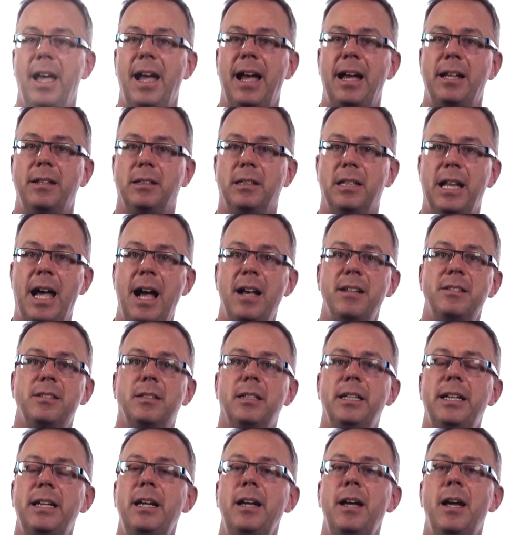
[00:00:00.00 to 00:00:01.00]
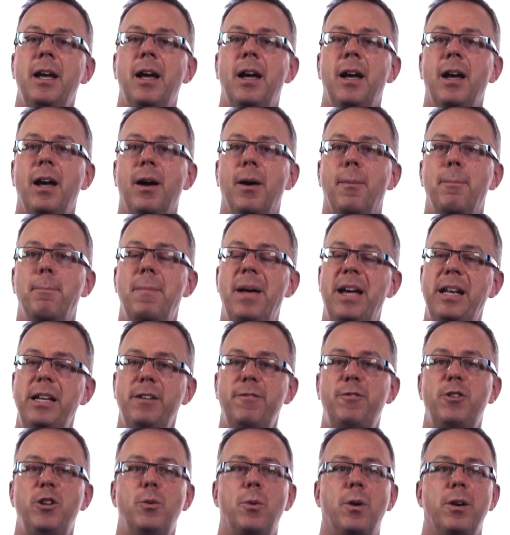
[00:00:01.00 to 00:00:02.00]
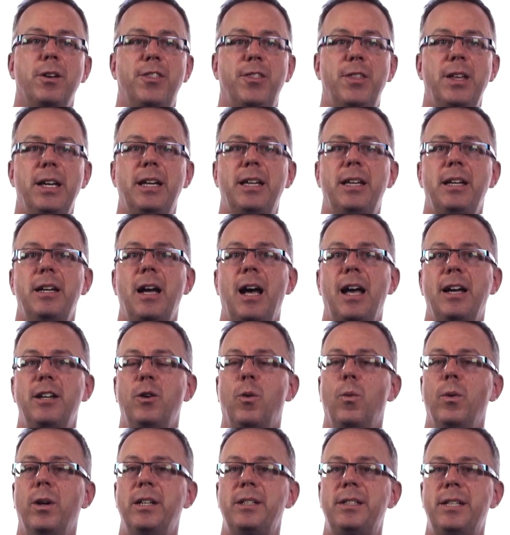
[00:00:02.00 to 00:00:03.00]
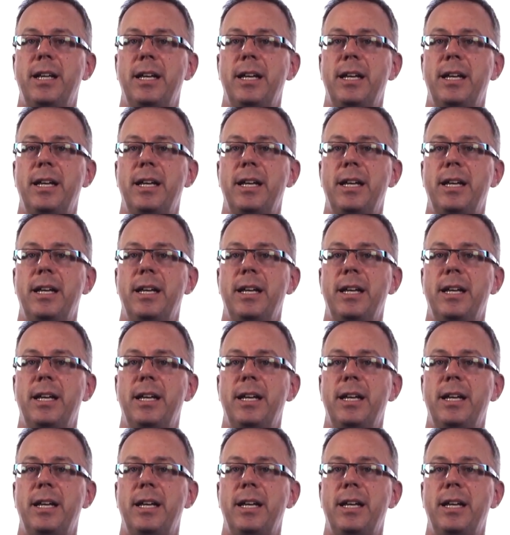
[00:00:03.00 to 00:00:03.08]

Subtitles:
And lastly, many of you are thinking, I don't want to